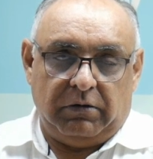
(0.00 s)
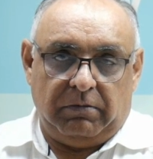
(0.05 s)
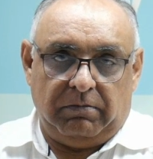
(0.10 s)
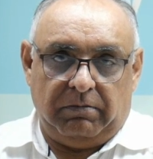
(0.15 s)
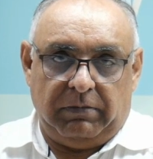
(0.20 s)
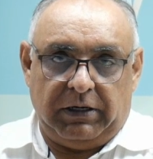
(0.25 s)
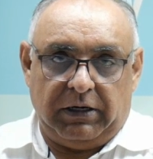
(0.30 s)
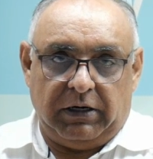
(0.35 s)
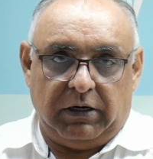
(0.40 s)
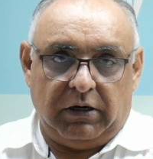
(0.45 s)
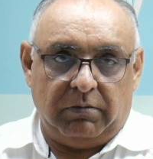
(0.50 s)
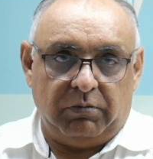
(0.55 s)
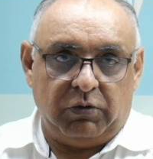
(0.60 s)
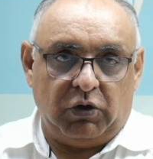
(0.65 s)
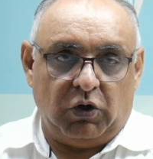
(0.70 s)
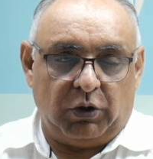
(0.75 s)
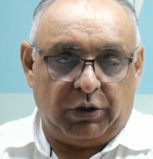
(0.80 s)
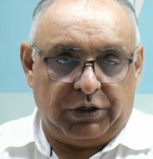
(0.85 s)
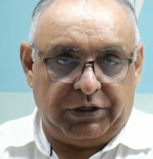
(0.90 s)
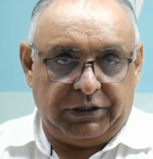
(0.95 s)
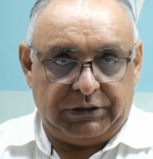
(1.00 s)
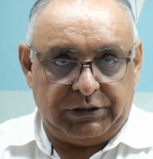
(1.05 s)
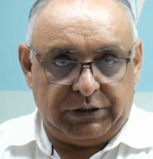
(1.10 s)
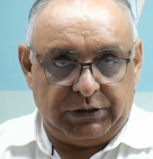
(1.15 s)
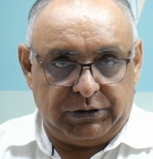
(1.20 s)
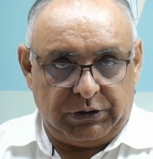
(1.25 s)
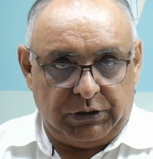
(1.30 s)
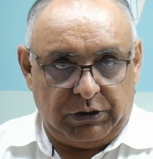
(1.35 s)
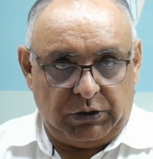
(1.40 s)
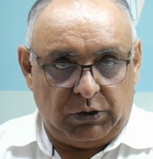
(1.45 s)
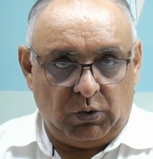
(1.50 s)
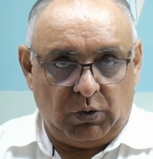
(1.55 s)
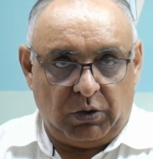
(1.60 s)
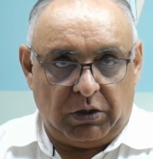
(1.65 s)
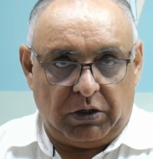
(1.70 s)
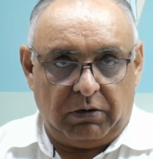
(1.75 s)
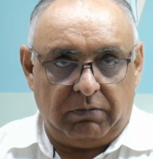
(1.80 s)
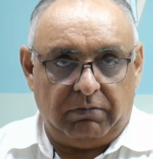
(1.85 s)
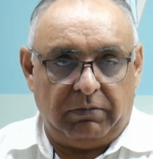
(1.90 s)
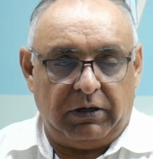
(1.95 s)
Mera naam Dr. H. S. Sidhu
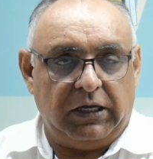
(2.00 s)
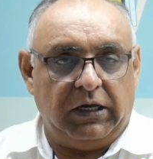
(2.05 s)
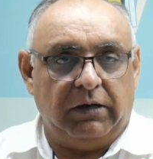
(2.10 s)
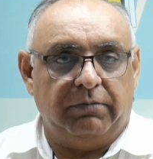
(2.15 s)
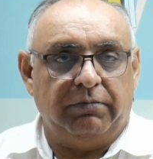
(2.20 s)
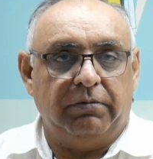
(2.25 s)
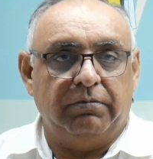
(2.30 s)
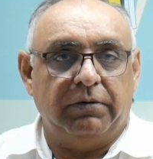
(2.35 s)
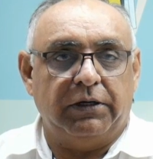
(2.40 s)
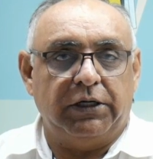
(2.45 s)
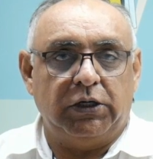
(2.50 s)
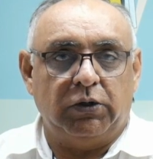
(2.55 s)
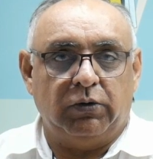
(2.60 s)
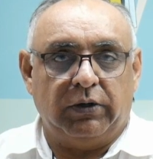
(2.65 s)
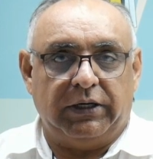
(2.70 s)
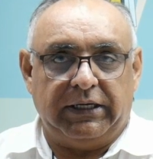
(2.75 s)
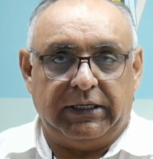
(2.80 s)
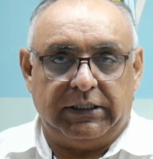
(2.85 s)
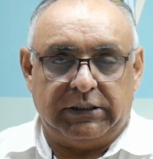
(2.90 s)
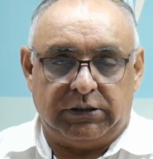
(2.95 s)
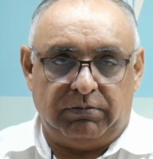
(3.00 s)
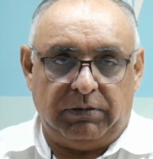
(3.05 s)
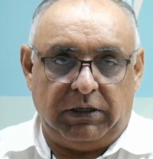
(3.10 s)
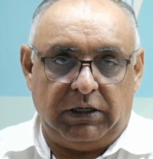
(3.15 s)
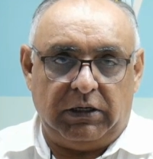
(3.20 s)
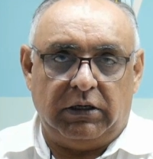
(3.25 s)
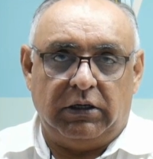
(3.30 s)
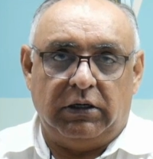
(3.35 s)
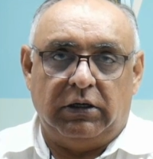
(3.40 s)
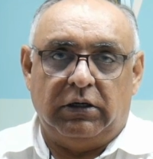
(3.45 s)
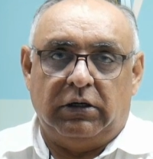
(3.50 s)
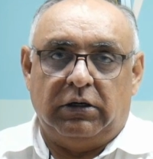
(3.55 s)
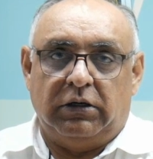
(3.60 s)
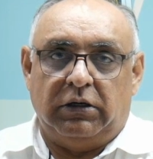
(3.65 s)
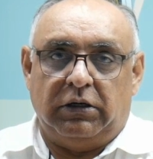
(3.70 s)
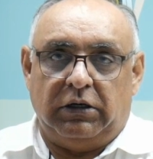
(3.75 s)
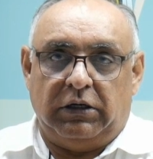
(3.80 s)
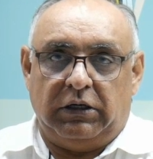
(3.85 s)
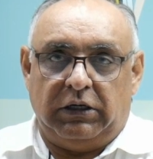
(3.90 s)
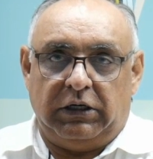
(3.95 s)
hai. Main Abhimanyu IS mein
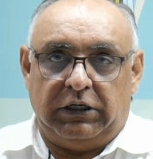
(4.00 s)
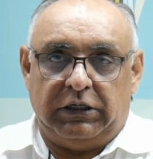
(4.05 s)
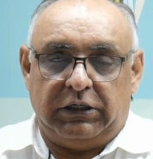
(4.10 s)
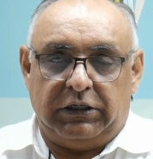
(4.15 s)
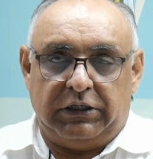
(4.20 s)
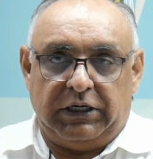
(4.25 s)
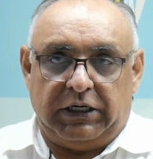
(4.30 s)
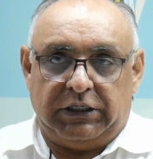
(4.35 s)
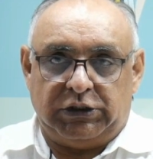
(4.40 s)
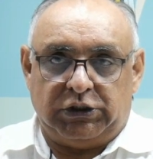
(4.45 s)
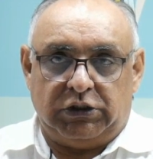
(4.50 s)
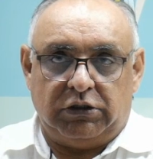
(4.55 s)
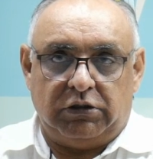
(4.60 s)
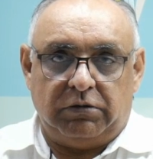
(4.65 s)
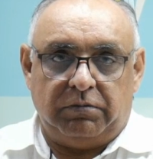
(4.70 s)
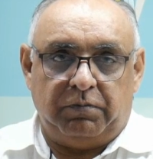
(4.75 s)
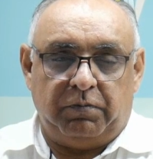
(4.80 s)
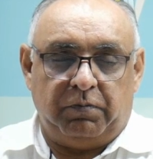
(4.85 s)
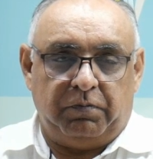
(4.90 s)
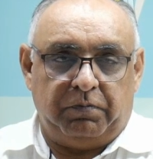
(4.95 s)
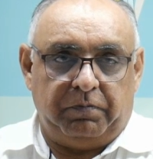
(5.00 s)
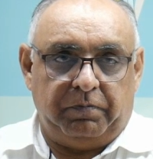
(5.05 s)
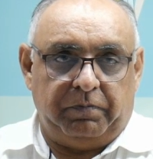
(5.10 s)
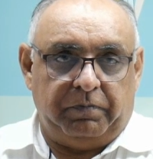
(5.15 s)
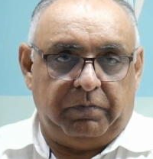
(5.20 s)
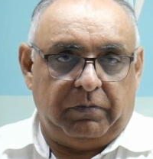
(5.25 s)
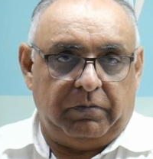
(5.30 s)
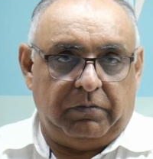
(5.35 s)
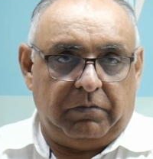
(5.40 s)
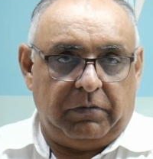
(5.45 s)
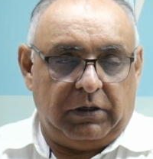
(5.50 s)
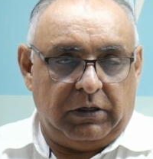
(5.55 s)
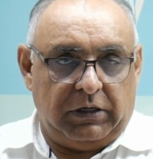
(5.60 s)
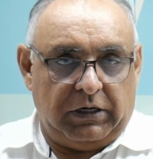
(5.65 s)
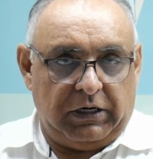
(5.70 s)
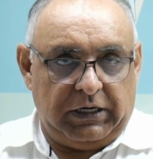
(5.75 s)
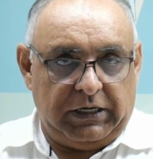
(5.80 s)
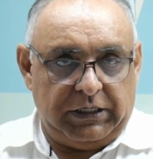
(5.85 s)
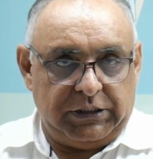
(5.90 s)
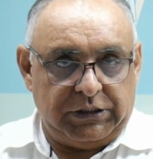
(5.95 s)
international
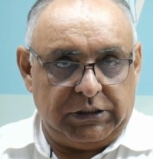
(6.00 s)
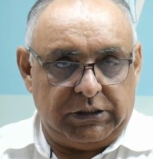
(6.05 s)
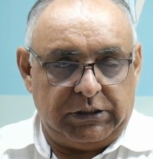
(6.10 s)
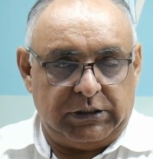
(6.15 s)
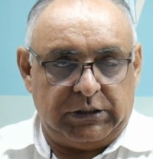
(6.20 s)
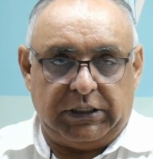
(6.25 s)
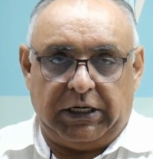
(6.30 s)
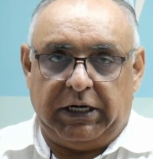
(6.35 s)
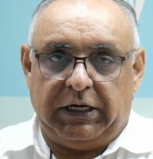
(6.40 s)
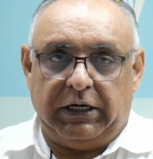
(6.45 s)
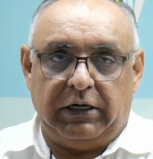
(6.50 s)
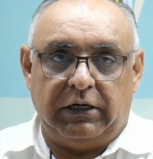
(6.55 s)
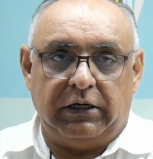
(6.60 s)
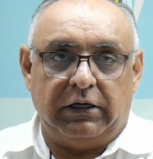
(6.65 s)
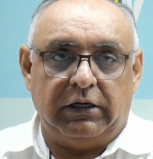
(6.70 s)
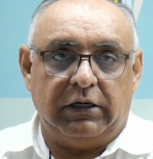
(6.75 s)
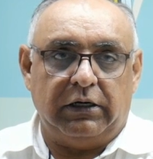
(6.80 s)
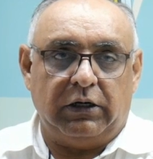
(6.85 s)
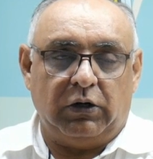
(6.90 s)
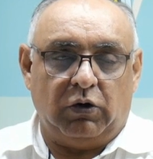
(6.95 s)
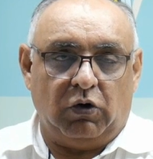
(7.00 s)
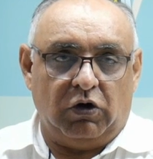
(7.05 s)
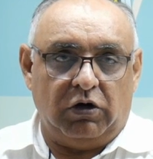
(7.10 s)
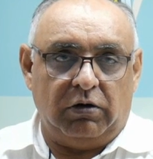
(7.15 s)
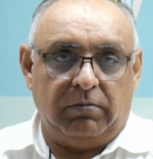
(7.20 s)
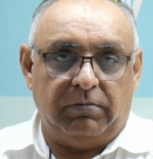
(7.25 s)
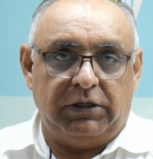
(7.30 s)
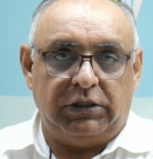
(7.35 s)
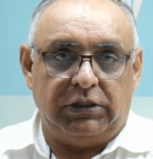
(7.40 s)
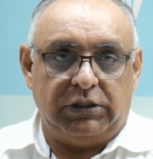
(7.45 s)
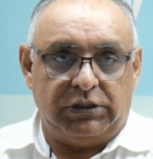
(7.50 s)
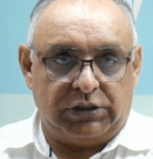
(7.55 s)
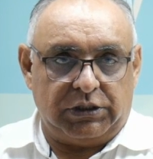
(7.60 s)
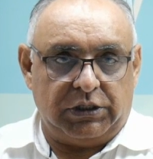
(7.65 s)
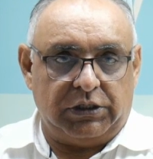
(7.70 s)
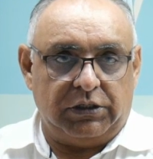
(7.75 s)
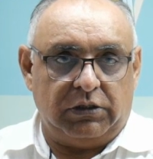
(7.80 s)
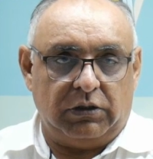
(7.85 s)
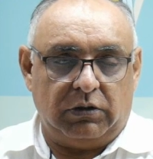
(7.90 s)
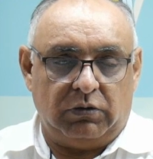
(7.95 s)
relations and Indian economy teach
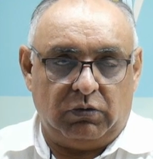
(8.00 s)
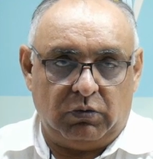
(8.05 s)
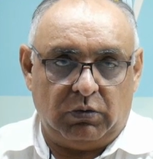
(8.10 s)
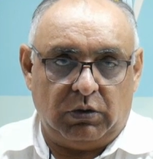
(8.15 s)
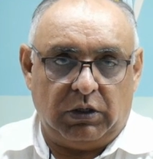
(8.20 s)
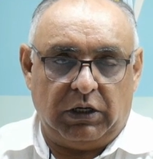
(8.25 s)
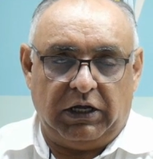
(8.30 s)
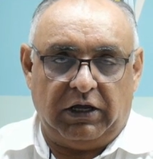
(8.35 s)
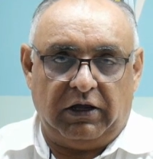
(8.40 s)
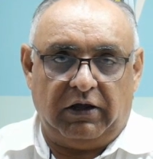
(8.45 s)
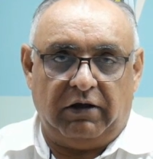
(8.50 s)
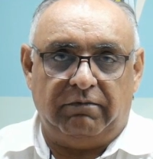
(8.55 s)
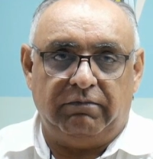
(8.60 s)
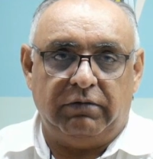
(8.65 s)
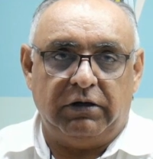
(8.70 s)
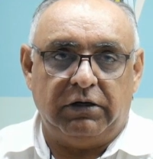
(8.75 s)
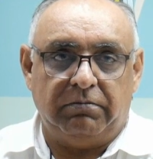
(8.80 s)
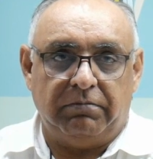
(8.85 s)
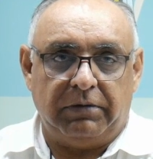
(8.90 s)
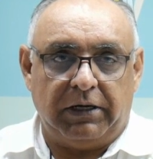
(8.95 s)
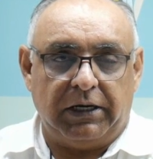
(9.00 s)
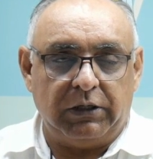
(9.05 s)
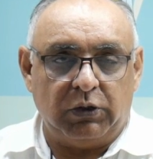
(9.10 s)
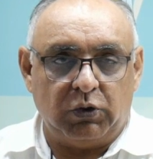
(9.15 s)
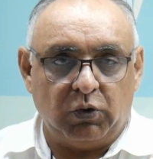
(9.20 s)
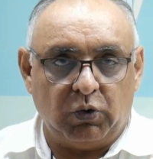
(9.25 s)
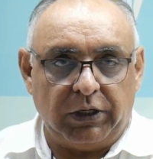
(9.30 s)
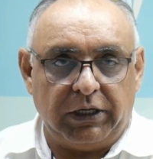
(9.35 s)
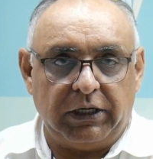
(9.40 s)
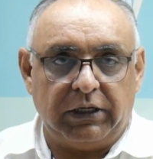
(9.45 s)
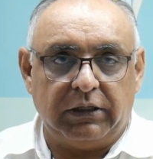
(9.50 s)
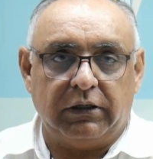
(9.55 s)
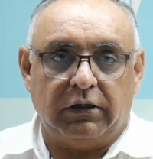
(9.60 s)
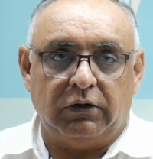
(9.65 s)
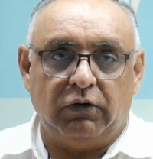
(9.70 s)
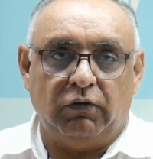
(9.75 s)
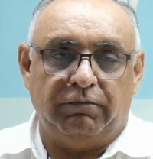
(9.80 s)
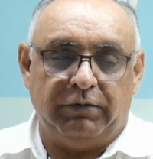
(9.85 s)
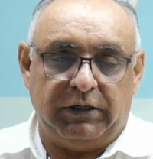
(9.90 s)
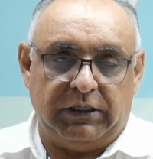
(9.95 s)
karta hoon. I have been mentoring the
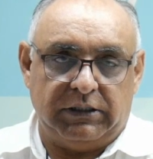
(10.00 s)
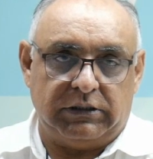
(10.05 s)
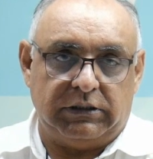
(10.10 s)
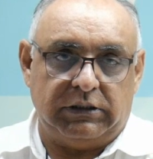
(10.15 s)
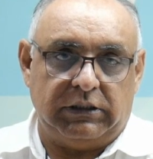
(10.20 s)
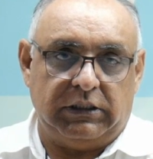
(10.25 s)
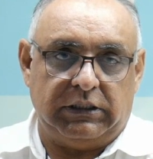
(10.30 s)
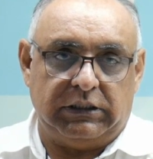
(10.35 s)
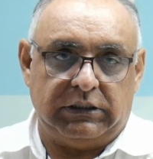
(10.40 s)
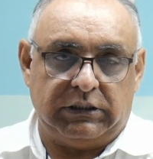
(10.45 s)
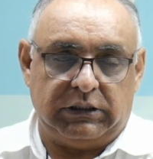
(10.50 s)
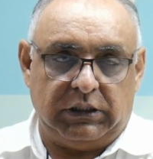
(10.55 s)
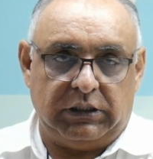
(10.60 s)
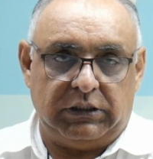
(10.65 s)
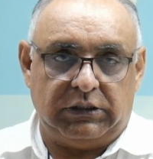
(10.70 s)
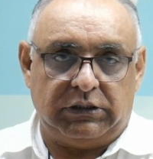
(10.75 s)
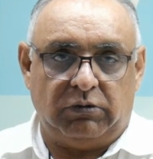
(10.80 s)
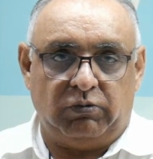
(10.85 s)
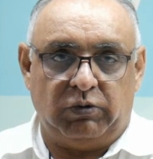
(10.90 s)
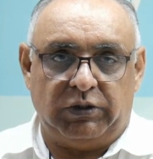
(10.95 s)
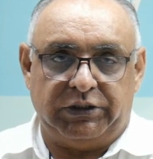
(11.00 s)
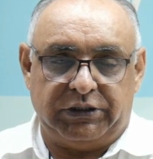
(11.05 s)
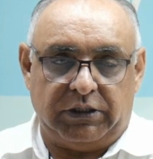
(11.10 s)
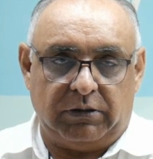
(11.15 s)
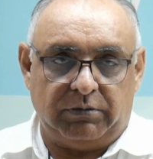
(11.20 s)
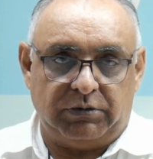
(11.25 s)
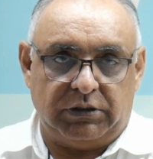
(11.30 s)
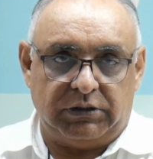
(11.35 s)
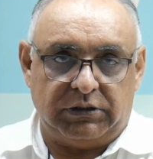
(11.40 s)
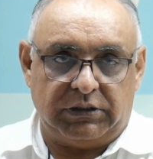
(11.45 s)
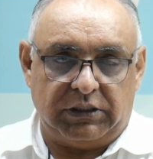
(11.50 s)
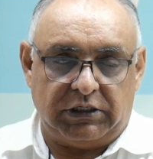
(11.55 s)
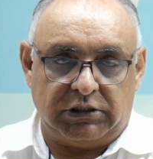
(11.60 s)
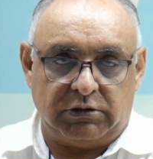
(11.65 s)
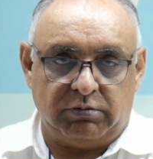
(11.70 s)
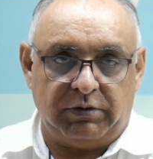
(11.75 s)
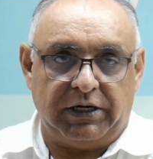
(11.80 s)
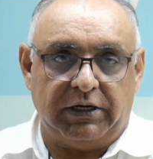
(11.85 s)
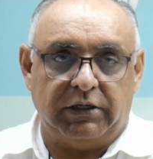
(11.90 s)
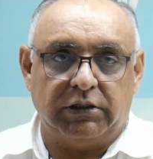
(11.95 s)
UPSC and state civil services
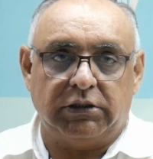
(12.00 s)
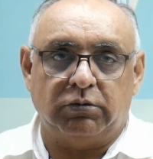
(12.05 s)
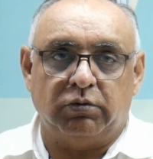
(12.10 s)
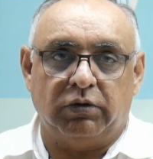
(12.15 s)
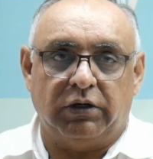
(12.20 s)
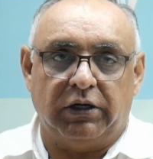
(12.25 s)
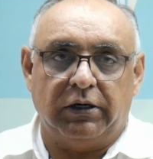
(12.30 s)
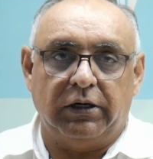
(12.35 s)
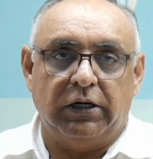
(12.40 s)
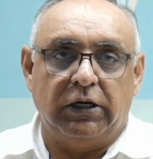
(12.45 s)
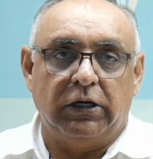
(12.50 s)
aspirants for